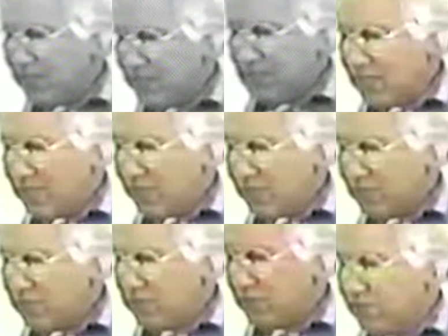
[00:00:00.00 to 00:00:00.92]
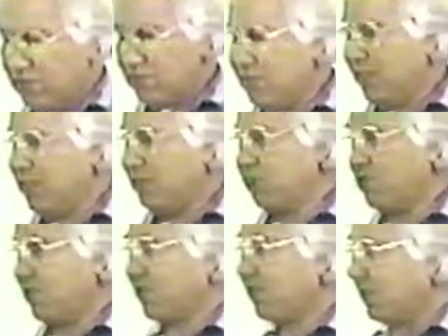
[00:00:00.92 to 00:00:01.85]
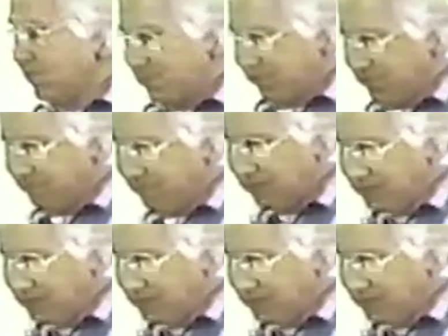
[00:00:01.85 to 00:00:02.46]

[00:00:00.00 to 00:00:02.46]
by day, he saw their meaning more clearly.